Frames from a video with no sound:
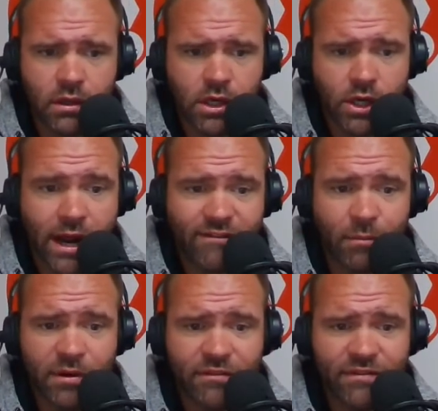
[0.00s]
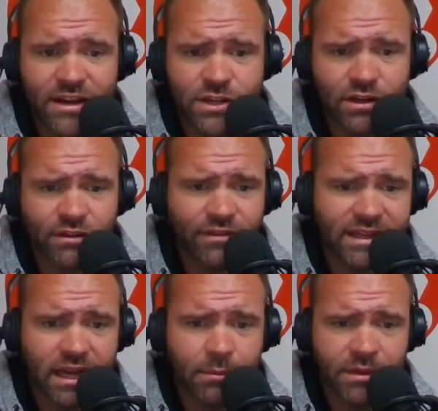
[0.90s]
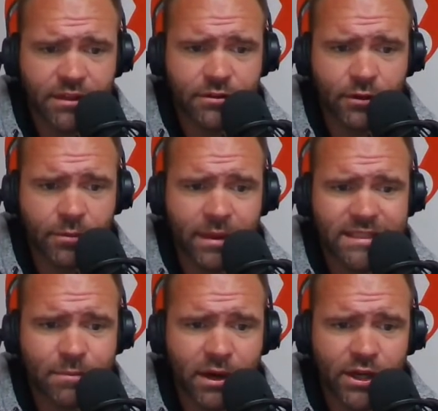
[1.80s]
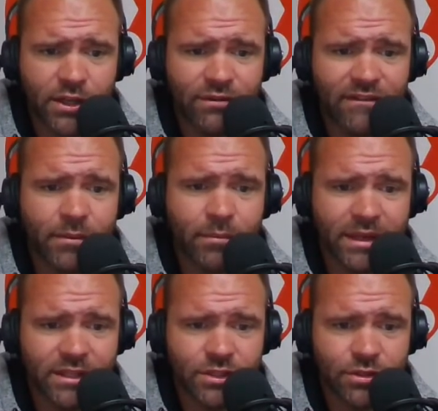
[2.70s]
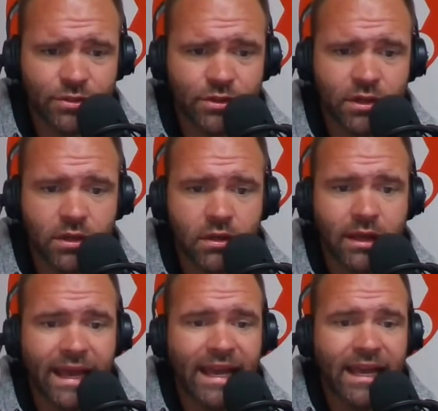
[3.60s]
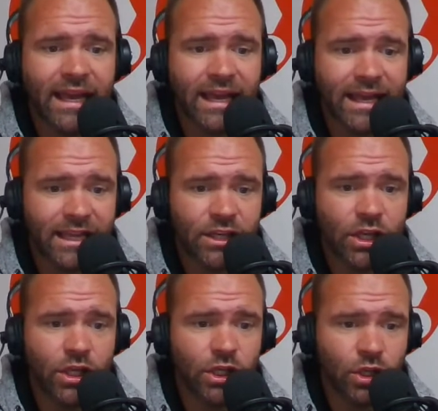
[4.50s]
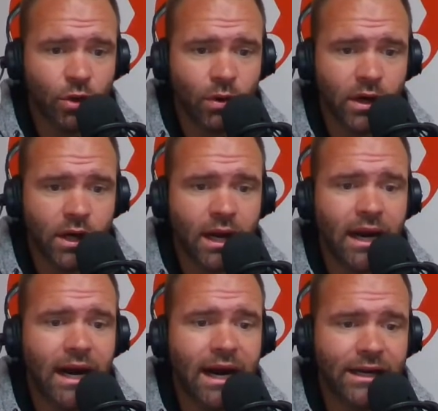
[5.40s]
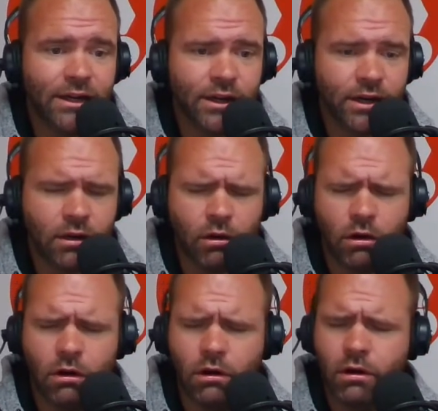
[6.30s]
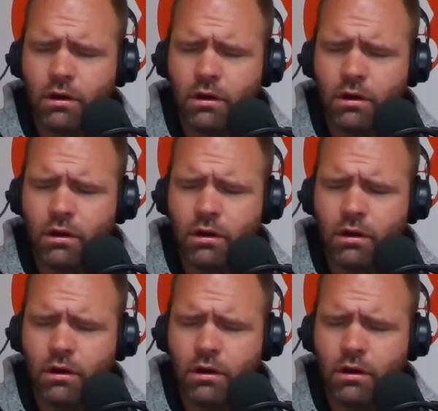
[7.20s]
or have a professional event company throw the best party you've ever been to in your honor? Oh,